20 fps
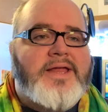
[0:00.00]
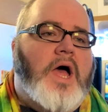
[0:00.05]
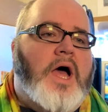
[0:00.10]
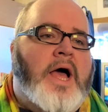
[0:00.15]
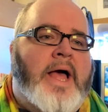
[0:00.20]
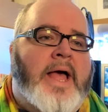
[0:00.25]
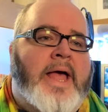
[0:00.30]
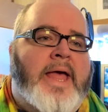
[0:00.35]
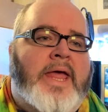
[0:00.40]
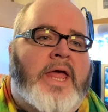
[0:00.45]

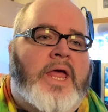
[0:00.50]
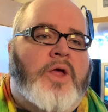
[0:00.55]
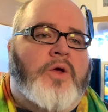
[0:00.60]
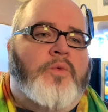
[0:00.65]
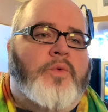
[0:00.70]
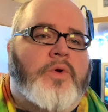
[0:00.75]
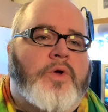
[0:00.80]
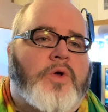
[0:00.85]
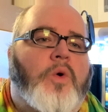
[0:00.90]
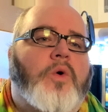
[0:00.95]
I
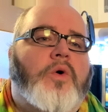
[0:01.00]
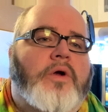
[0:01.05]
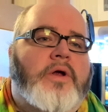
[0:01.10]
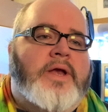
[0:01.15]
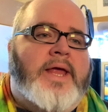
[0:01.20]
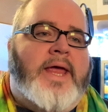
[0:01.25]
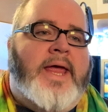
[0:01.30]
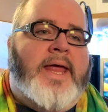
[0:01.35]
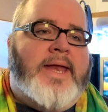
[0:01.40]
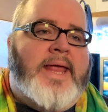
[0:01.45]

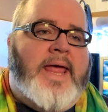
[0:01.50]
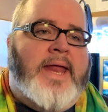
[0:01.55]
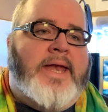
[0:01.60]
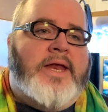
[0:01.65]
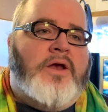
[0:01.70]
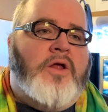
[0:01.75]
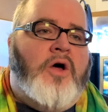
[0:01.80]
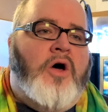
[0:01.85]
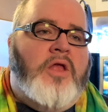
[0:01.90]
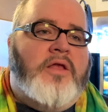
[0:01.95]
record and
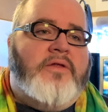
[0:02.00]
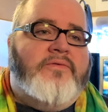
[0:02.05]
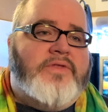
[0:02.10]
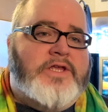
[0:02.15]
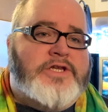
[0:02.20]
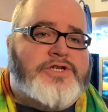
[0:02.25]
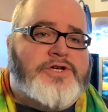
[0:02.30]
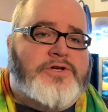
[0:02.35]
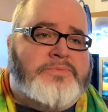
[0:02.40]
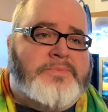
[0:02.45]
edit all of
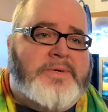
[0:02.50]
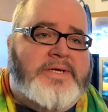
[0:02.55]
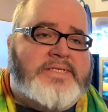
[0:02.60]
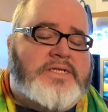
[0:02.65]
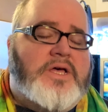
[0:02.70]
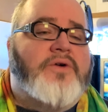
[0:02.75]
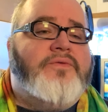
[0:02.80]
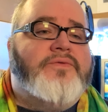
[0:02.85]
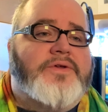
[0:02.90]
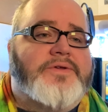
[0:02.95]
these shows
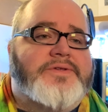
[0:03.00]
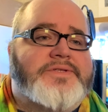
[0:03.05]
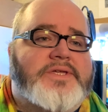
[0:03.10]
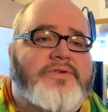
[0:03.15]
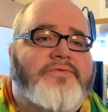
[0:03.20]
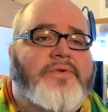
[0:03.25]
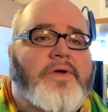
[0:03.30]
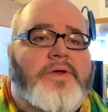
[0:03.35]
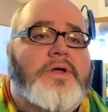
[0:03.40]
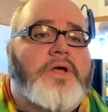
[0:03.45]
myself
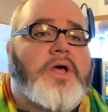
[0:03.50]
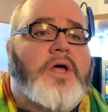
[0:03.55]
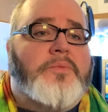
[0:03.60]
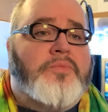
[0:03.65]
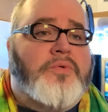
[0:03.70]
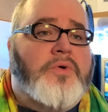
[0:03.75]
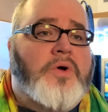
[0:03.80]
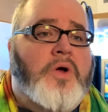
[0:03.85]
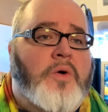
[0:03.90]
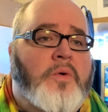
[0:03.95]
using Final Cut
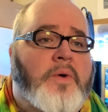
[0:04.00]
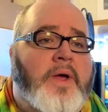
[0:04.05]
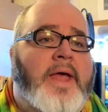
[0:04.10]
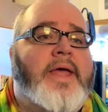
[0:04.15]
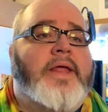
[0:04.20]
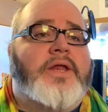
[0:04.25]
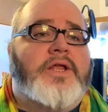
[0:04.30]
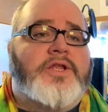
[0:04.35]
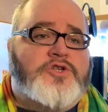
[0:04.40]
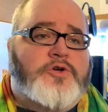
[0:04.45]
Pro
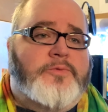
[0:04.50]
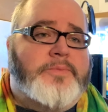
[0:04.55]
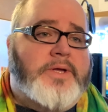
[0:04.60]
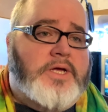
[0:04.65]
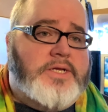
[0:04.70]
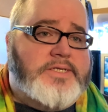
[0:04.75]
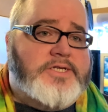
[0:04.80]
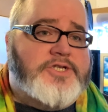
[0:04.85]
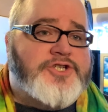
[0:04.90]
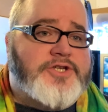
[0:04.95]
and Adobe
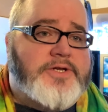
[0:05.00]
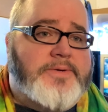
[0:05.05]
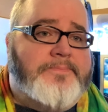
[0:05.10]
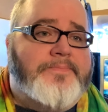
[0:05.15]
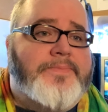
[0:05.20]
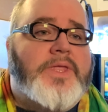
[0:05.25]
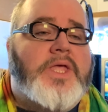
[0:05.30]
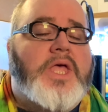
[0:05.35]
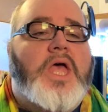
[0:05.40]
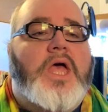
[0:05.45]
Audition.
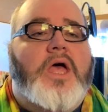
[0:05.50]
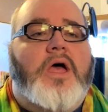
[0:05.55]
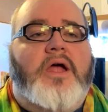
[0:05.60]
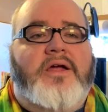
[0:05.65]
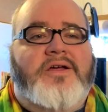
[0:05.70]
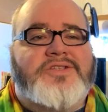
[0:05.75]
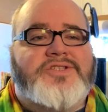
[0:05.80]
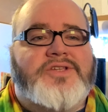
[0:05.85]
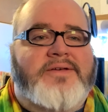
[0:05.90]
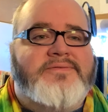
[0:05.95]

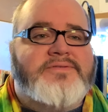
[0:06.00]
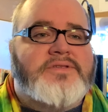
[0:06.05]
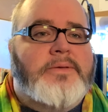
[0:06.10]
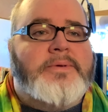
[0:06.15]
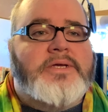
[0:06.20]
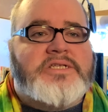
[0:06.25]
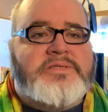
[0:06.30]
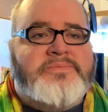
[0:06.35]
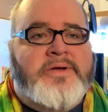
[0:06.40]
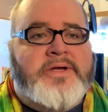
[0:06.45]
I also have some
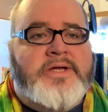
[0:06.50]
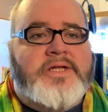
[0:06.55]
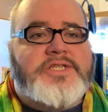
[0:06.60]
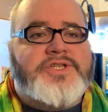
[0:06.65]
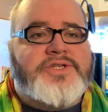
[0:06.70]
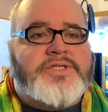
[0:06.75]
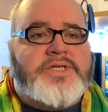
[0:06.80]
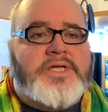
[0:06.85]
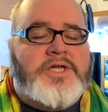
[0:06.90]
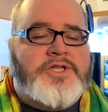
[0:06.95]
experience using